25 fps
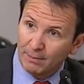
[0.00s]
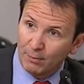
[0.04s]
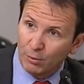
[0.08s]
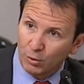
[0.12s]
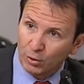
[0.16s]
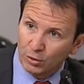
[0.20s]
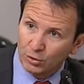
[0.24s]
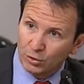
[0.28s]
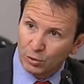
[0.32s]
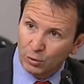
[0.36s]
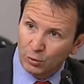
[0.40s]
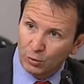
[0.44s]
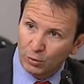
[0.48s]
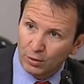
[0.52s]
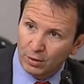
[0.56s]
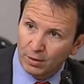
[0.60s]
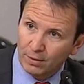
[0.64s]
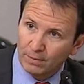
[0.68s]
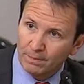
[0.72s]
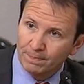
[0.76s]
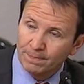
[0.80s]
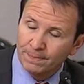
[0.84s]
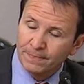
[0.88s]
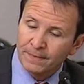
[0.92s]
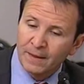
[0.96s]
by the
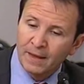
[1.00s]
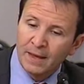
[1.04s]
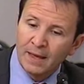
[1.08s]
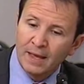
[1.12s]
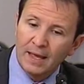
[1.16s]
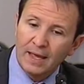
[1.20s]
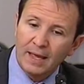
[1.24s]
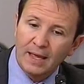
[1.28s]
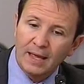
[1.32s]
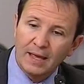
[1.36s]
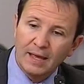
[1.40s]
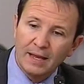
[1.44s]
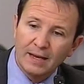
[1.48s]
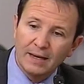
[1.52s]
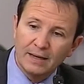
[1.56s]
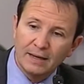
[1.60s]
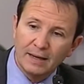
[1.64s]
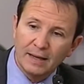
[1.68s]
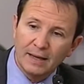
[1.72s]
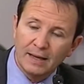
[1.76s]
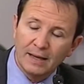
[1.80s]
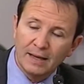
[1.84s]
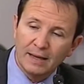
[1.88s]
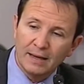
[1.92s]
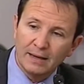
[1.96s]
moratorium,
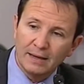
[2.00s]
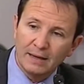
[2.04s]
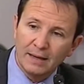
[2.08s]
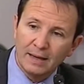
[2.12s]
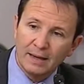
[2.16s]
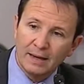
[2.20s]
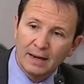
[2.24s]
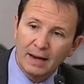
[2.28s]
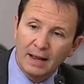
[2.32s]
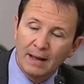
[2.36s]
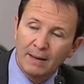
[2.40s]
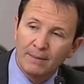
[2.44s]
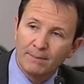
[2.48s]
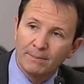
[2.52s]
and